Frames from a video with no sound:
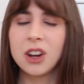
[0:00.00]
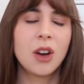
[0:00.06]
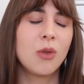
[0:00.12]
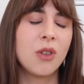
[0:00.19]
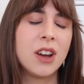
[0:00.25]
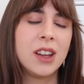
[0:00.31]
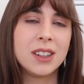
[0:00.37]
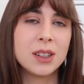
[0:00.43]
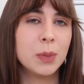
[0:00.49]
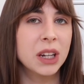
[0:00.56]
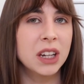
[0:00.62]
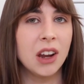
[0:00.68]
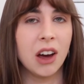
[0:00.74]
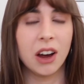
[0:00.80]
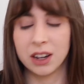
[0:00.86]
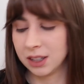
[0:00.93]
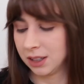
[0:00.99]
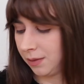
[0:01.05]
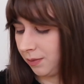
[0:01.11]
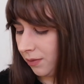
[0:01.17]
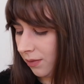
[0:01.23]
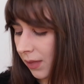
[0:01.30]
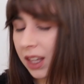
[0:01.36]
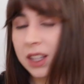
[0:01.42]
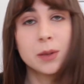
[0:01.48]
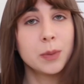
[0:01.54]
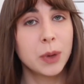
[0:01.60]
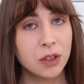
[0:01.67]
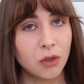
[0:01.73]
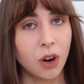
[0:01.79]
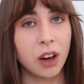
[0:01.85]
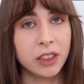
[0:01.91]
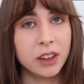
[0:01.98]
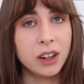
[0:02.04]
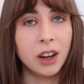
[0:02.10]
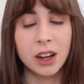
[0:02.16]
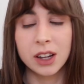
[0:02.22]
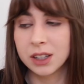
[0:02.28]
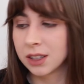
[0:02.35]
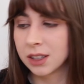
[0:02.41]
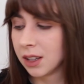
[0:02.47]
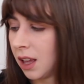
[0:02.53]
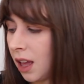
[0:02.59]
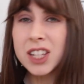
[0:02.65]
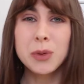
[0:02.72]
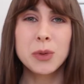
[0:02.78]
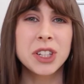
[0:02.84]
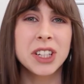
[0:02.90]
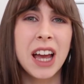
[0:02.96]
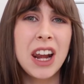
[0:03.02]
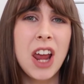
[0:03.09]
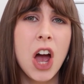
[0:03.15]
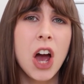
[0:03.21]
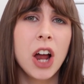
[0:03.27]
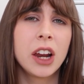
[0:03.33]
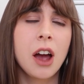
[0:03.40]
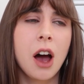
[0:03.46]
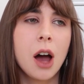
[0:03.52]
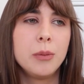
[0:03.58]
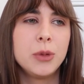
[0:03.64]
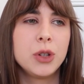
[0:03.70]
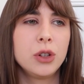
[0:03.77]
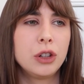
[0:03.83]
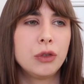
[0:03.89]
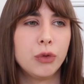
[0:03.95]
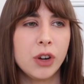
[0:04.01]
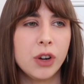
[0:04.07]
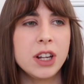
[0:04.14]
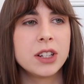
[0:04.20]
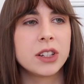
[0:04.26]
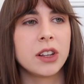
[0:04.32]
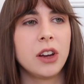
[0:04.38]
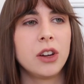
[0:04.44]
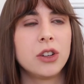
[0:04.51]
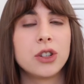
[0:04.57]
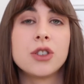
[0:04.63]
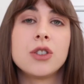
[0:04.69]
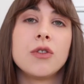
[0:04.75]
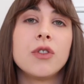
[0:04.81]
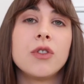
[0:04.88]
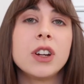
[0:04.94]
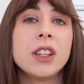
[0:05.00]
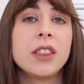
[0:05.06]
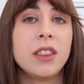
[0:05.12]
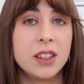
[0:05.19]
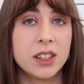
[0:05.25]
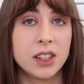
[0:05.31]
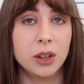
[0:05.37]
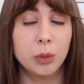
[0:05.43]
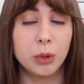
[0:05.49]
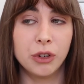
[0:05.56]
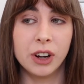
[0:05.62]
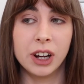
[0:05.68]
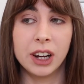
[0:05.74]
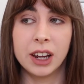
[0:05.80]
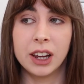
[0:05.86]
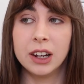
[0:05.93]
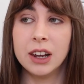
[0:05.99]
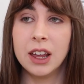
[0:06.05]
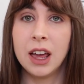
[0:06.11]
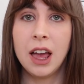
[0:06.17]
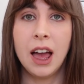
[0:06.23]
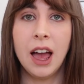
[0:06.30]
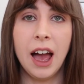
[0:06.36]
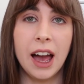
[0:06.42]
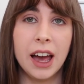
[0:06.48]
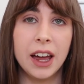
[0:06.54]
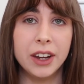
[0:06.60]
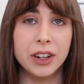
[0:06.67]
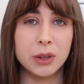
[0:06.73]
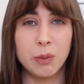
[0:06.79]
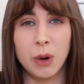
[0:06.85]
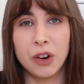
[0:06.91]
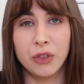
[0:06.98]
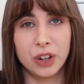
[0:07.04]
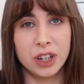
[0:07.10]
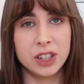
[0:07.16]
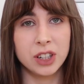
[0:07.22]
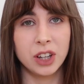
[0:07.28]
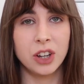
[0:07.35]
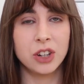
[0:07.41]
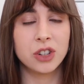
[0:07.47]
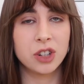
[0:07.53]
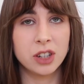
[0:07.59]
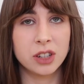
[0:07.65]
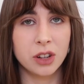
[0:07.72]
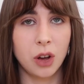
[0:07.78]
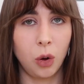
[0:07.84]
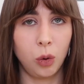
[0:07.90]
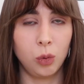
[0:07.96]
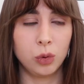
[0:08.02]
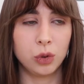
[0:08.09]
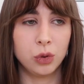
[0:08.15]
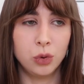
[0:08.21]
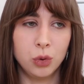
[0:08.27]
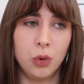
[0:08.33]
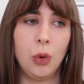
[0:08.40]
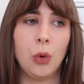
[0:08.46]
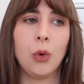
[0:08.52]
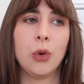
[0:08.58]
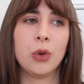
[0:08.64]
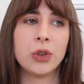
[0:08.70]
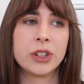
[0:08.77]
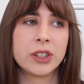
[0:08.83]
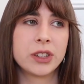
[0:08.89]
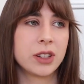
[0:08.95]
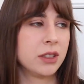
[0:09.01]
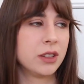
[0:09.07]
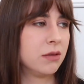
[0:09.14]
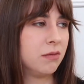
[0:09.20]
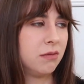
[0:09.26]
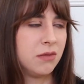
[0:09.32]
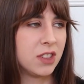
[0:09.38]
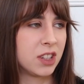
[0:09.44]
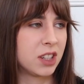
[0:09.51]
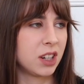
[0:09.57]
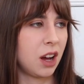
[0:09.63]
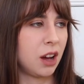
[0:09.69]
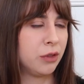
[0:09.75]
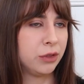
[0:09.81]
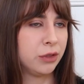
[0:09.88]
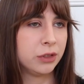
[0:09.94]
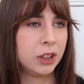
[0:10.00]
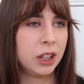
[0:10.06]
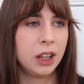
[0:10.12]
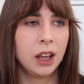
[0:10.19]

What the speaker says: know what? It's been nice. It's been rather nice. As I was saying earlier, I'm doing research to read the Silmarillion, and my research is Old Norse stuff.